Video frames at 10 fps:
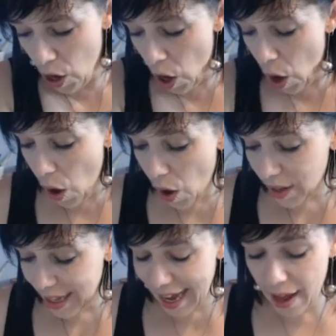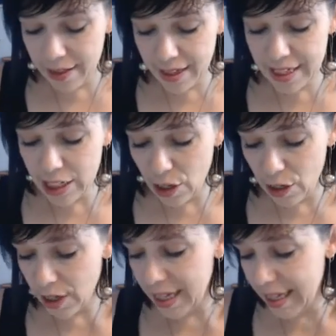Holy cow. This is,
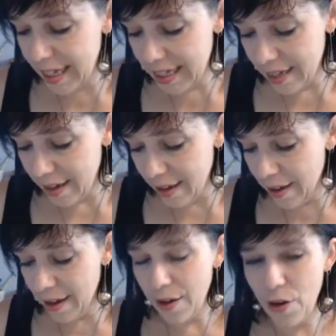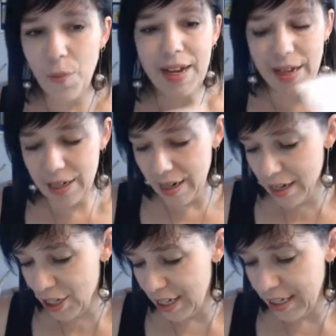look at this. Oh my gosh.
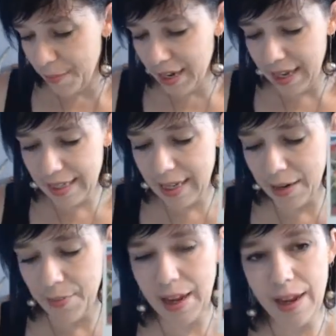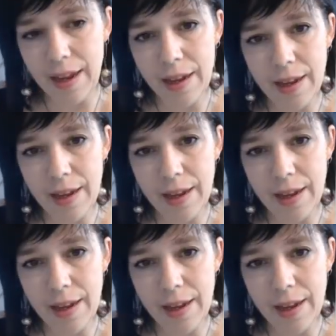Somebody has sent me